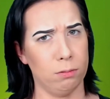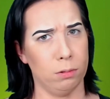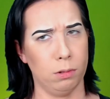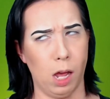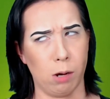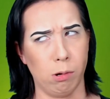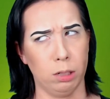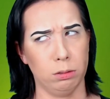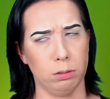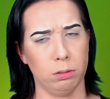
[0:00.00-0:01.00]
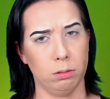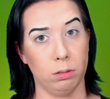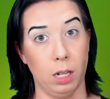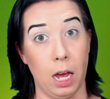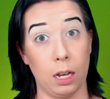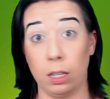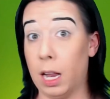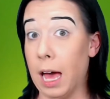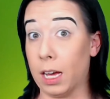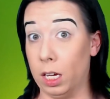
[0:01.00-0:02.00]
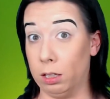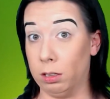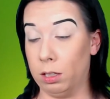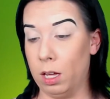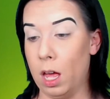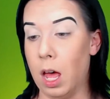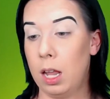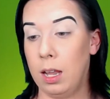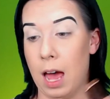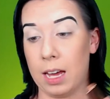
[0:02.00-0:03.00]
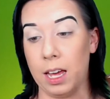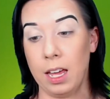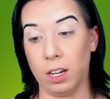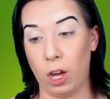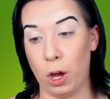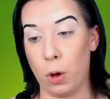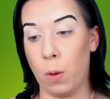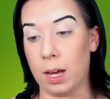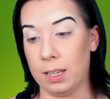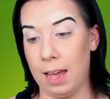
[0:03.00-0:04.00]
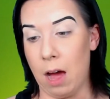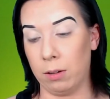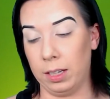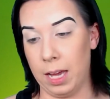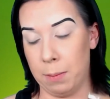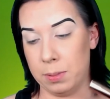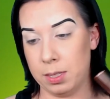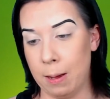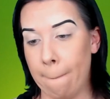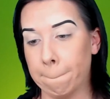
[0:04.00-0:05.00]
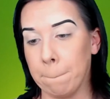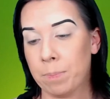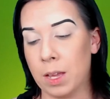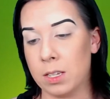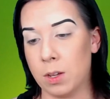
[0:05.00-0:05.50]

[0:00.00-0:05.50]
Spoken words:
Laqa, Laka & Co. Cloud Lips. So